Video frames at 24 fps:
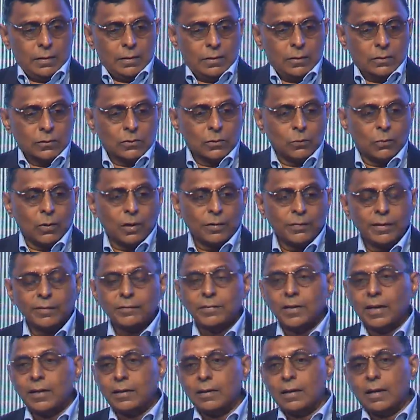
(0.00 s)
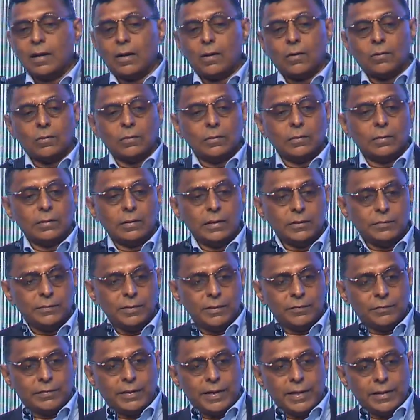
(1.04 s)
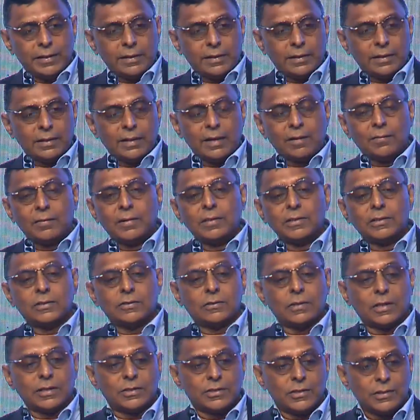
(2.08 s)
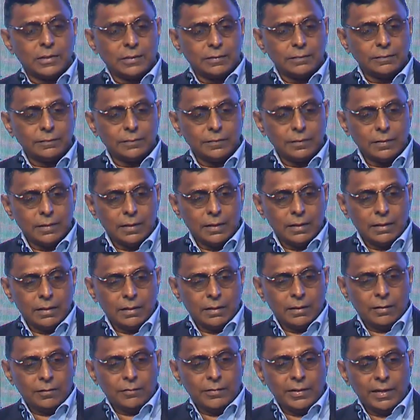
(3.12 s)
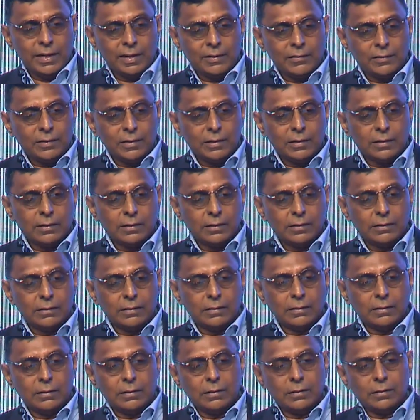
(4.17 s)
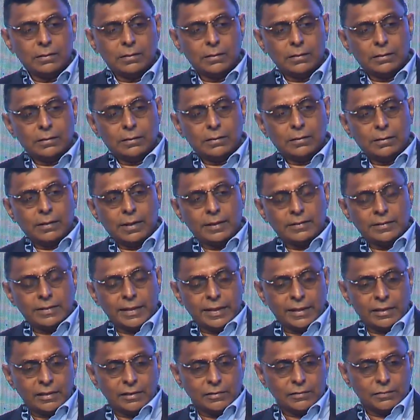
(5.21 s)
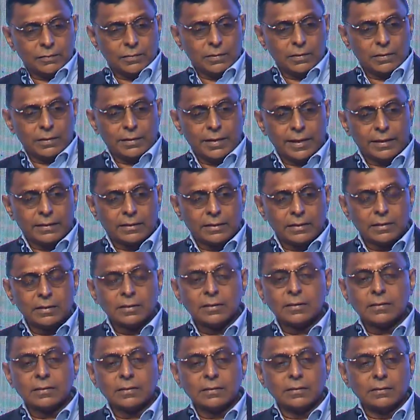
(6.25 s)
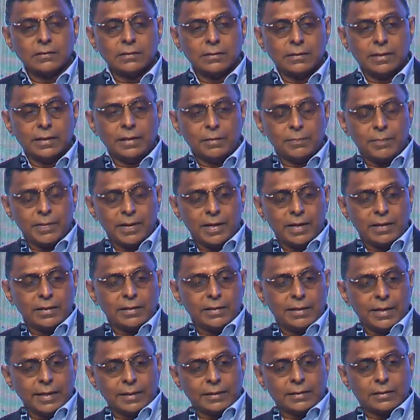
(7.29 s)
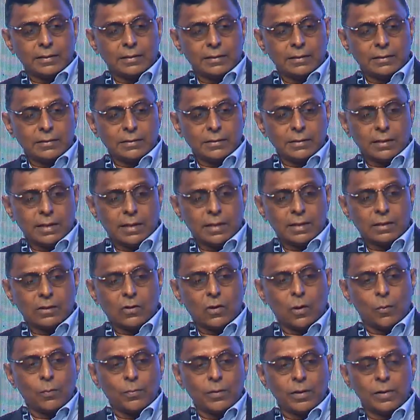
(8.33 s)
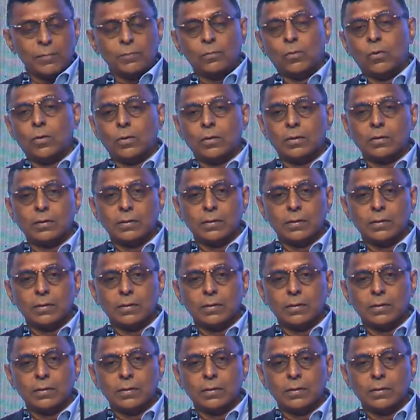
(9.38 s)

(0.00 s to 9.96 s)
So what we have done now is we've created a governance structure. We have executive directors, independent directors, and a corporate board.